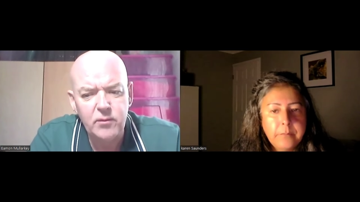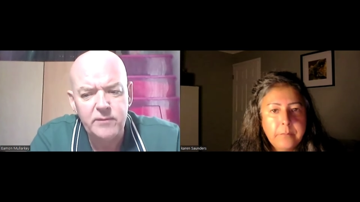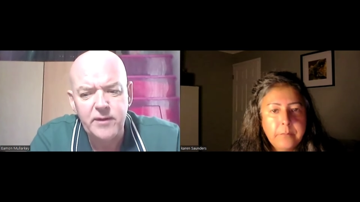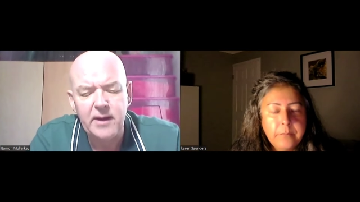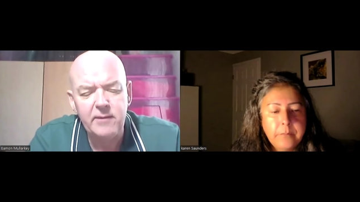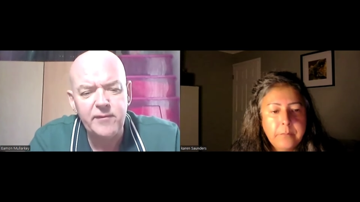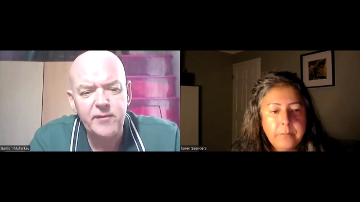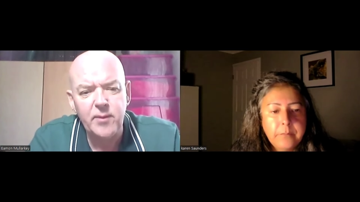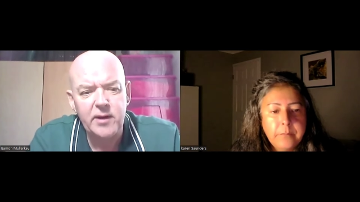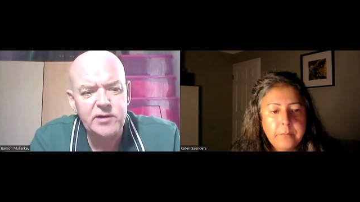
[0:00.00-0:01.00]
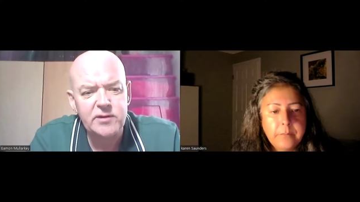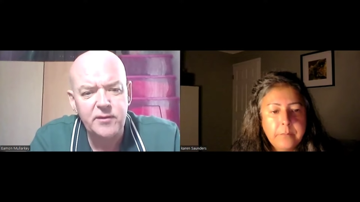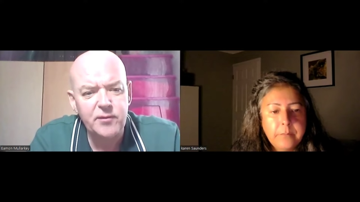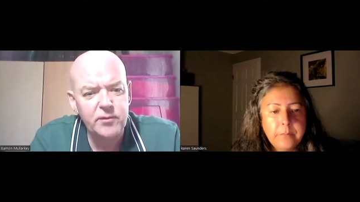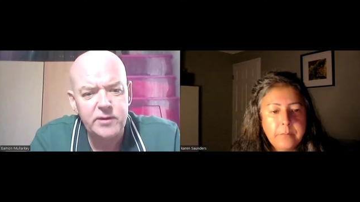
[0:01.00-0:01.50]
Speaker 1: all of that
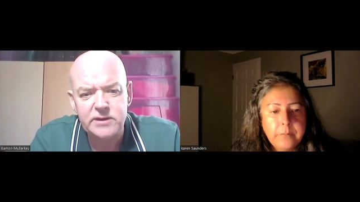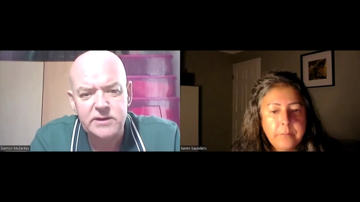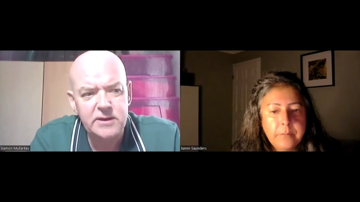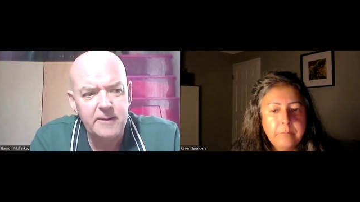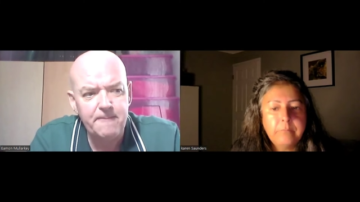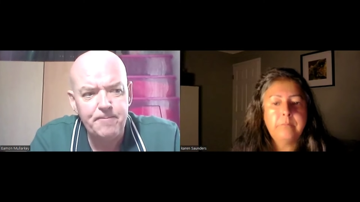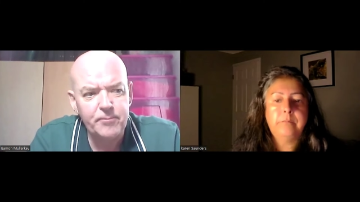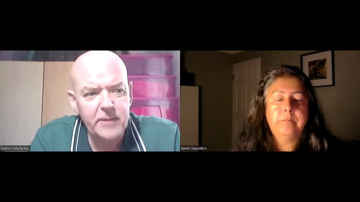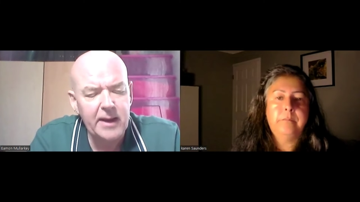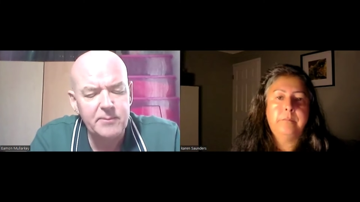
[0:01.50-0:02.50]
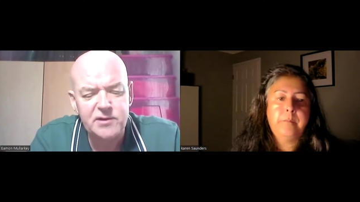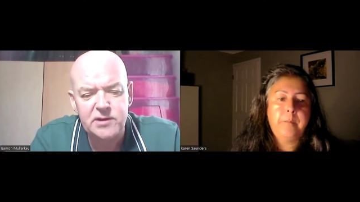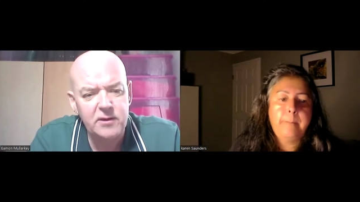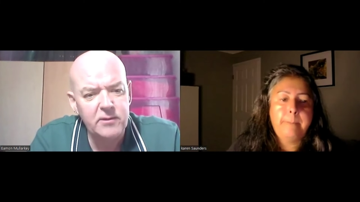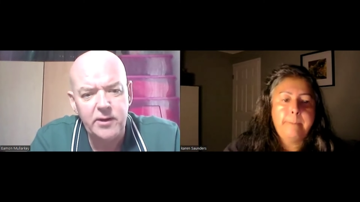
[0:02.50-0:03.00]
information, I thought there's um,
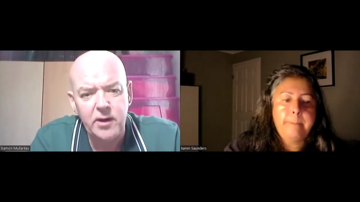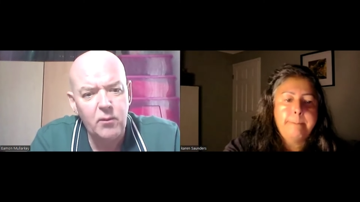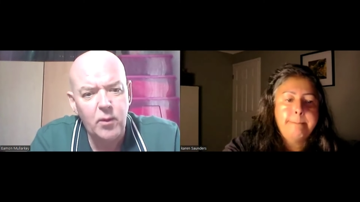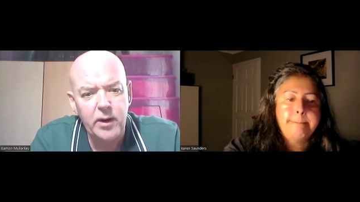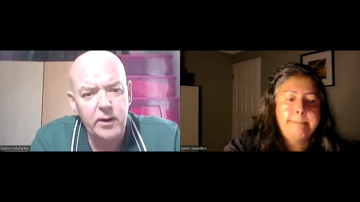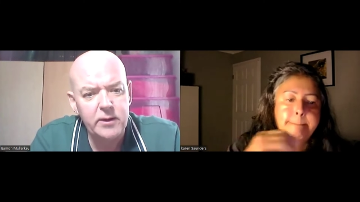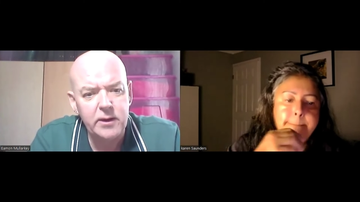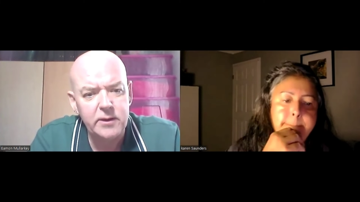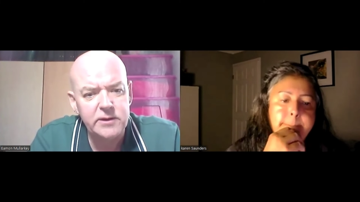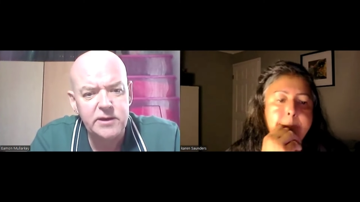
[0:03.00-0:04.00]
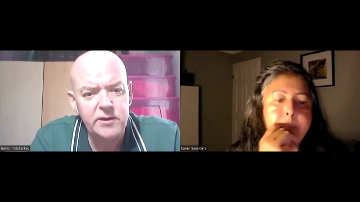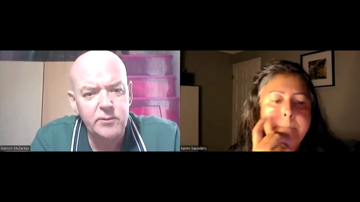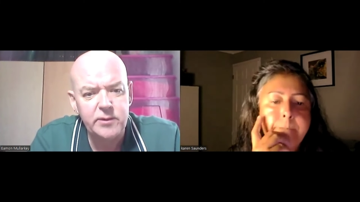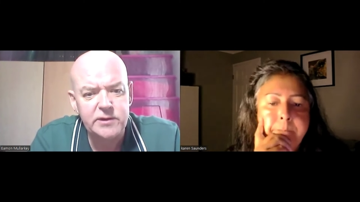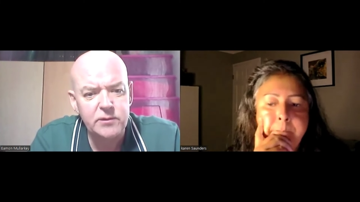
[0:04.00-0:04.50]
absolutely no way I can
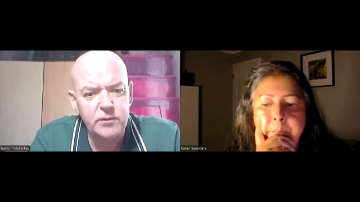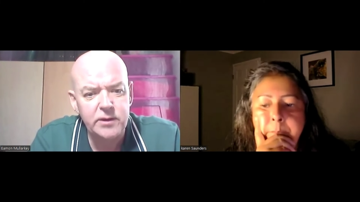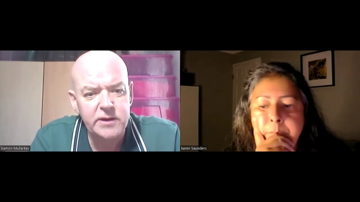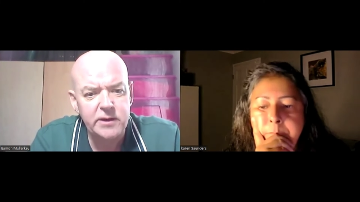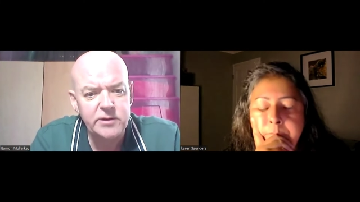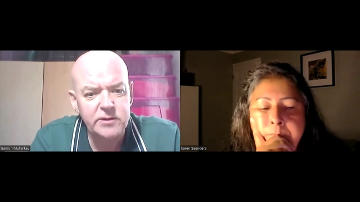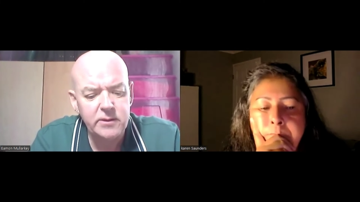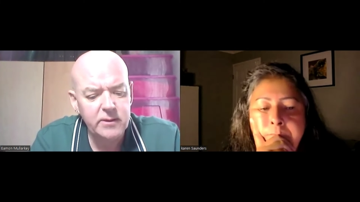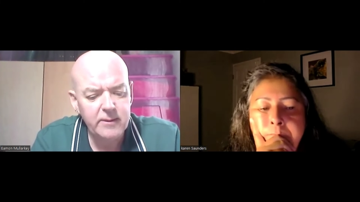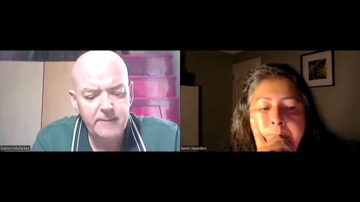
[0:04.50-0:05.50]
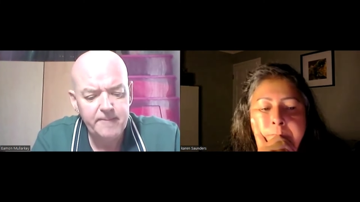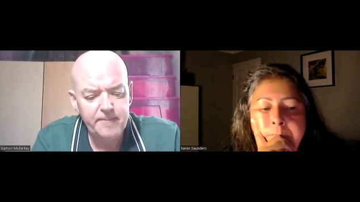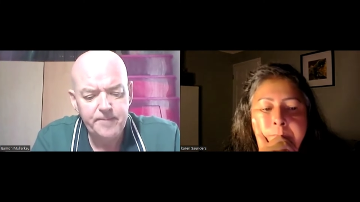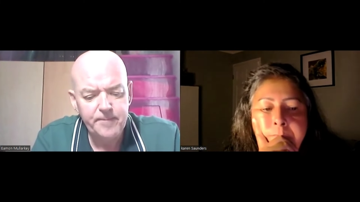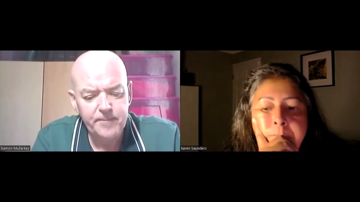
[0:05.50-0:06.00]
continue with this organisation.
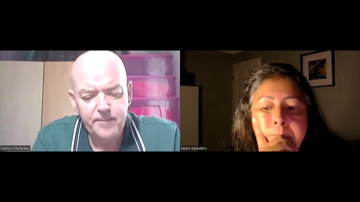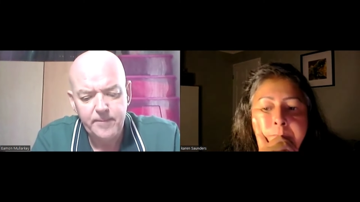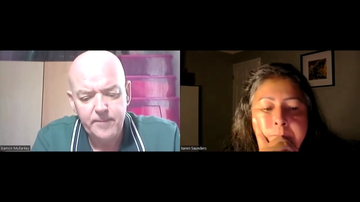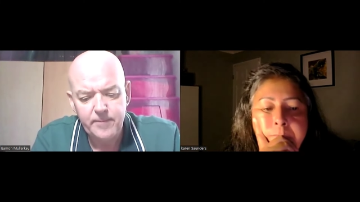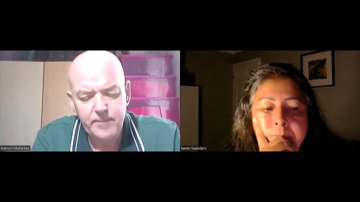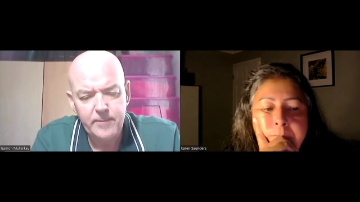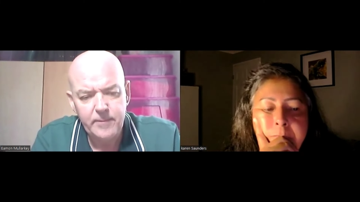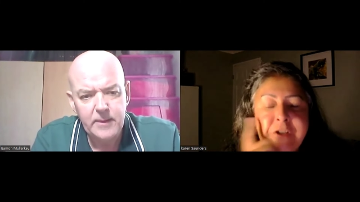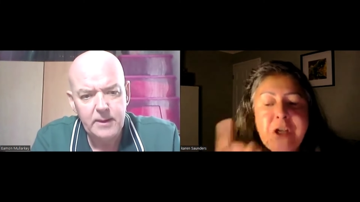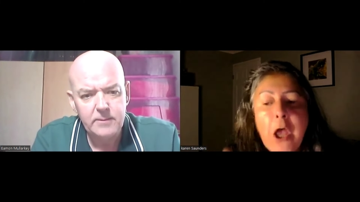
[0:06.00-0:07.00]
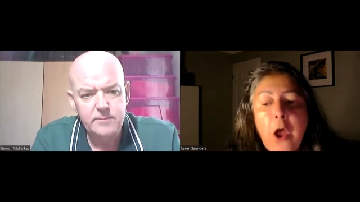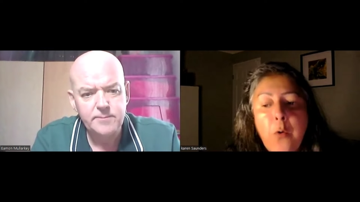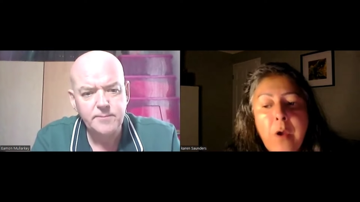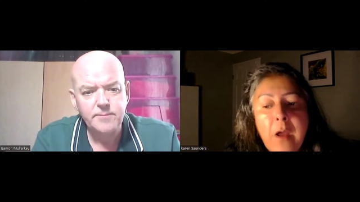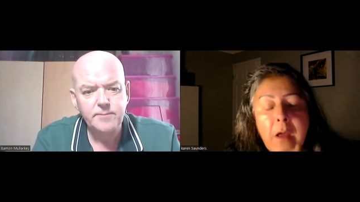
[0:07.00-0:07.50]
Speaker 2: Mm.
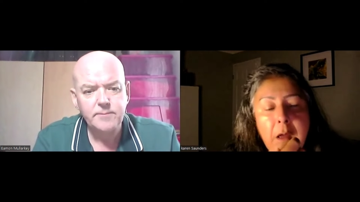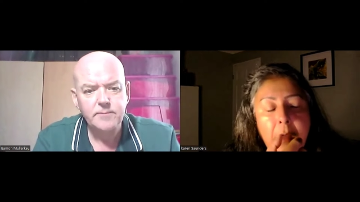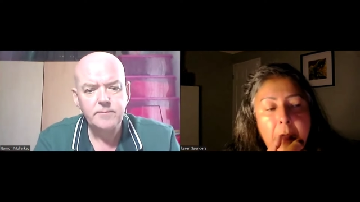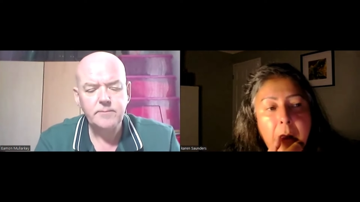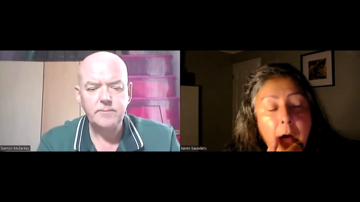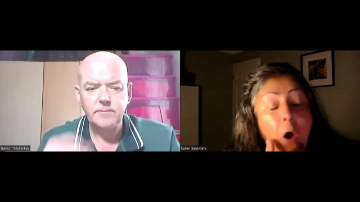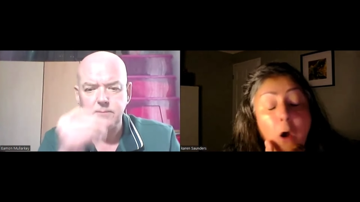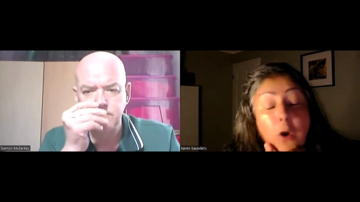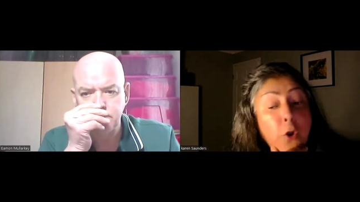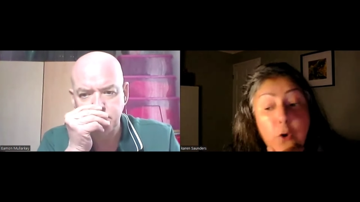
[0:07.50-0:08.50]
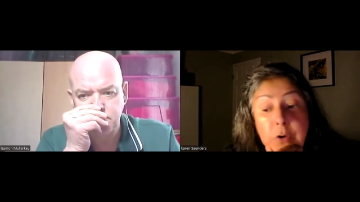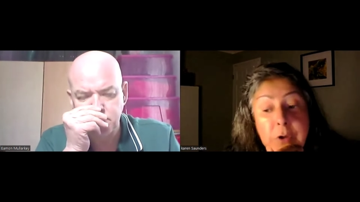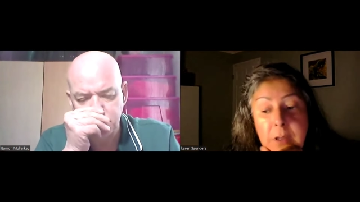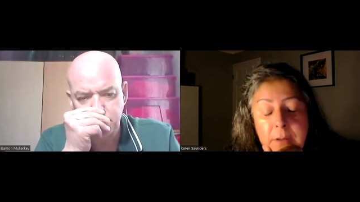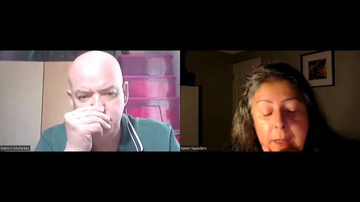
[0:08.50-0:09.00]
So oh look
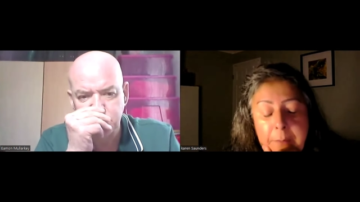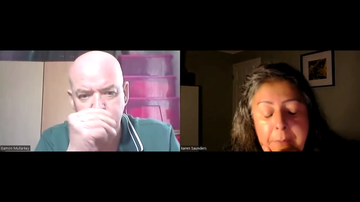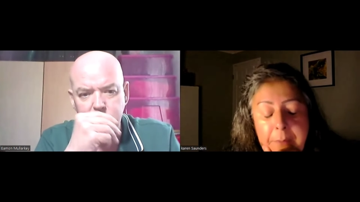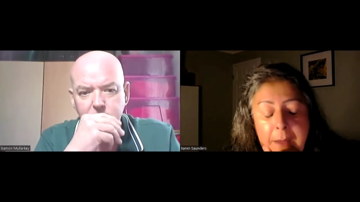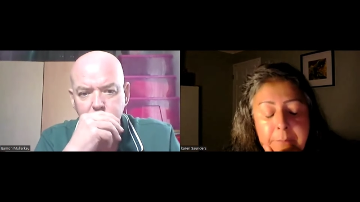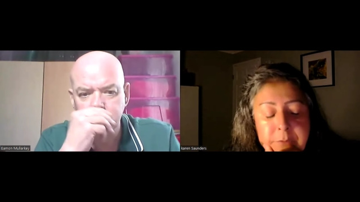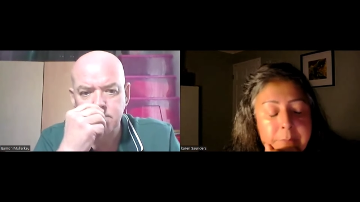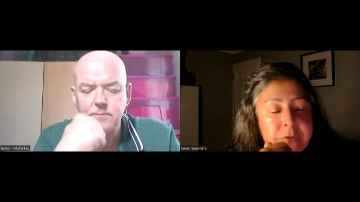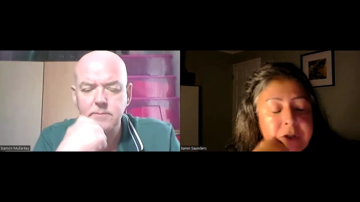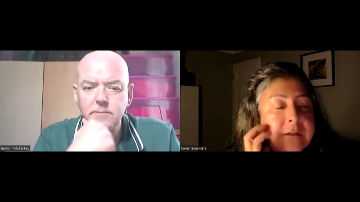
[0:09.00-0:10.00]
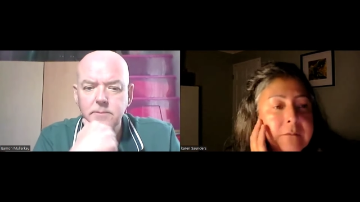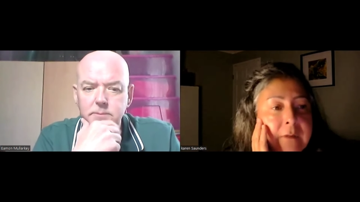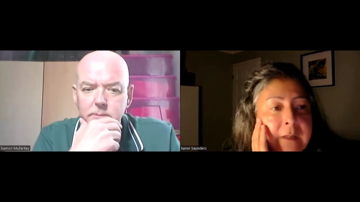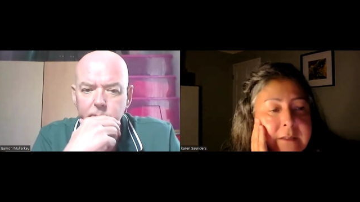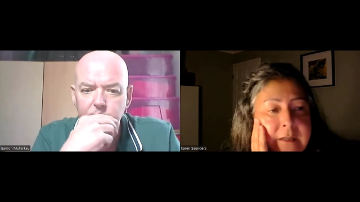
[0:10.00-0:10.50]
I'm, I'm i'm just
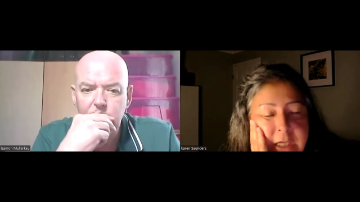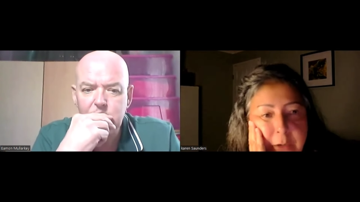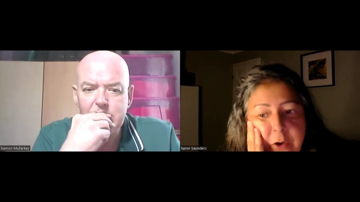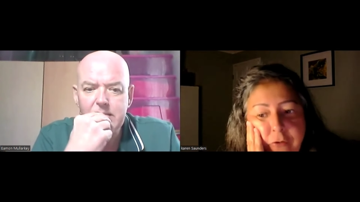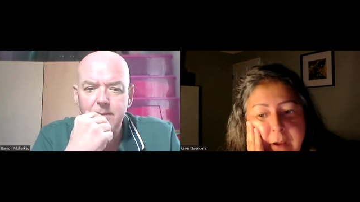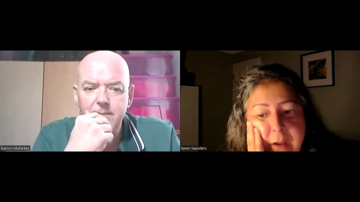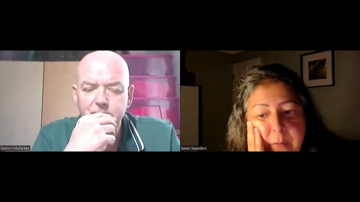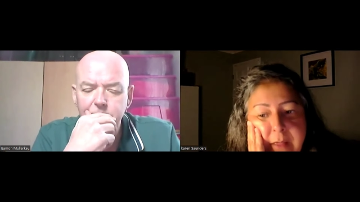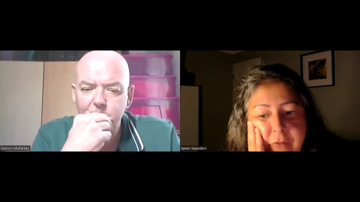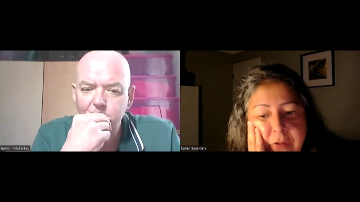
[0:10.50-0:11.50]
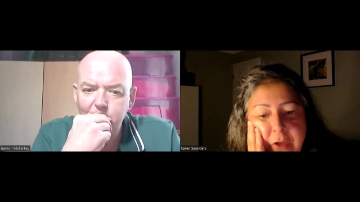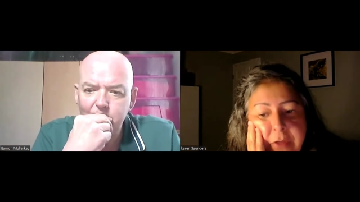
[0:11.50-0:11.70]
listening to you and agreeing with everything that you're